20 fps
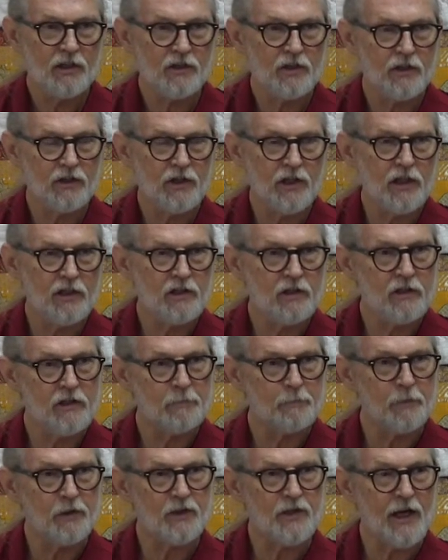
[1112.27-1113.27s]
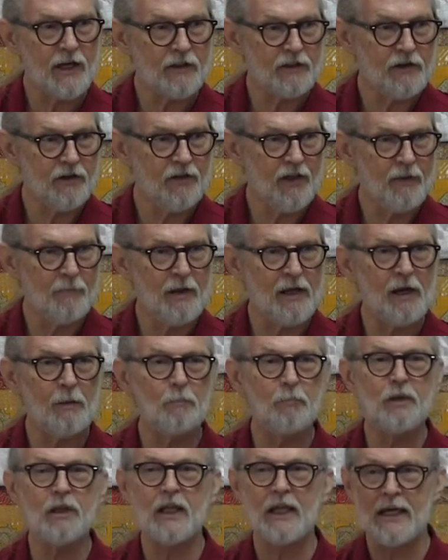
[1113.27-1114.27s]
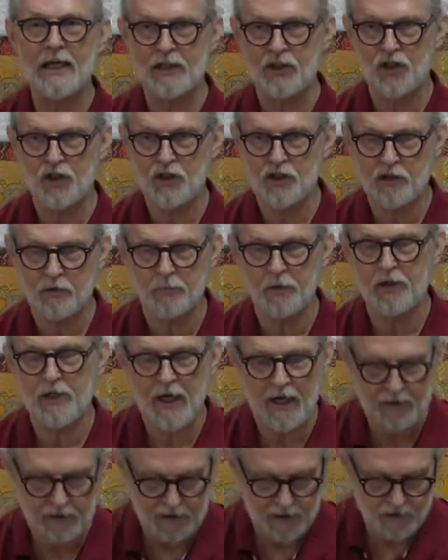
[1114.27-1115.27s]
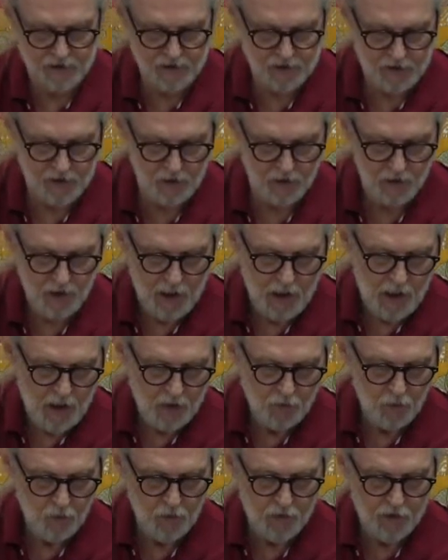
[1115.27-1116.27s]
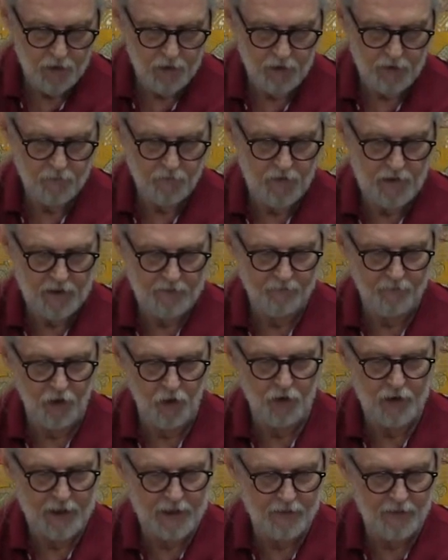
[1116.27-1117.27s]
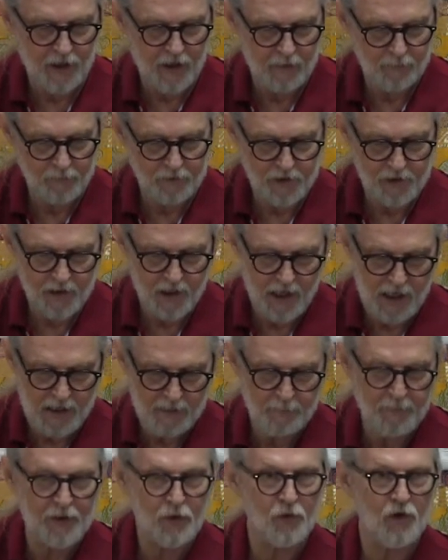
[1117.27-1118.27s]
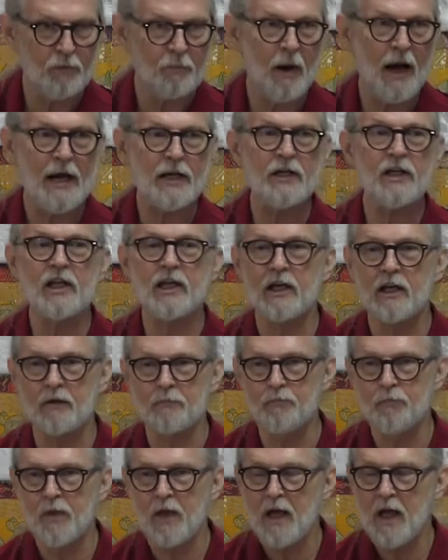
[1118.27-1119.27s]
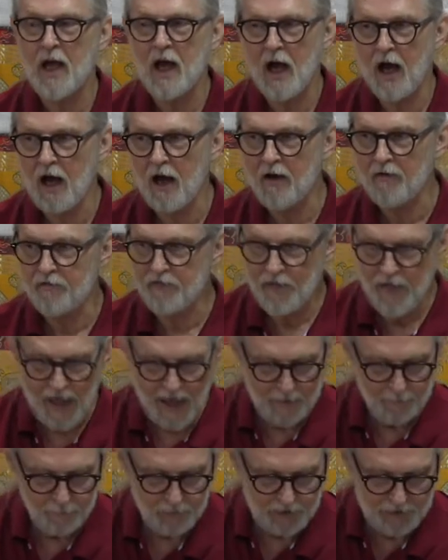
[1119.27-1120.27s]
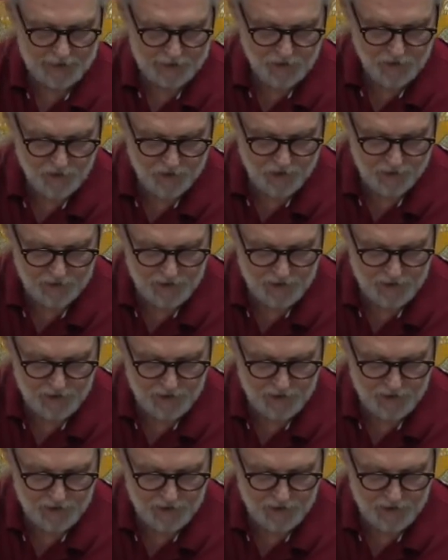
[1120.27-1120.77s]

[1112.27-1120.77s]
So these are the protector. They made a pledge to protect us. So we're invoking them to come and reminding them of that pledge